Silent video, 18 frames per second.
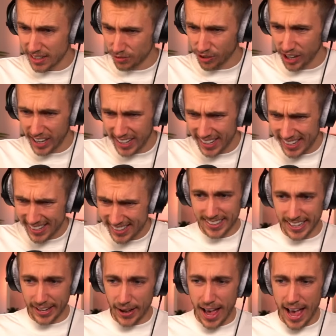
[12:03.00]
Really?
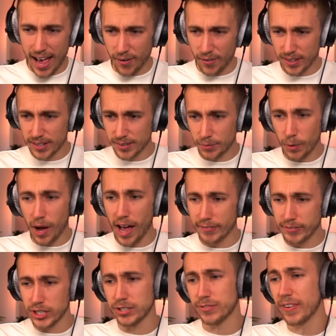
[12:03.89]
Wow. What
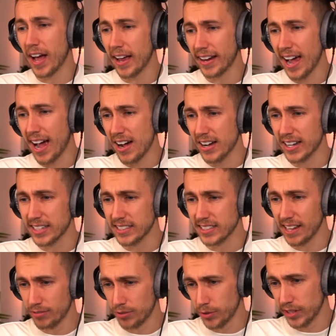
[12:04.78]
I've just found out is
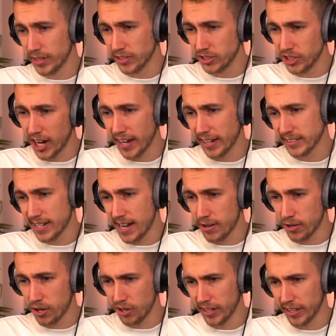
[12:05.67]
everyone in the chat is an
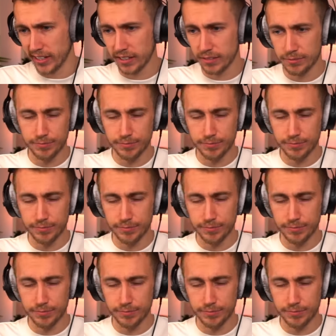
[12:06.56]
alcoholic.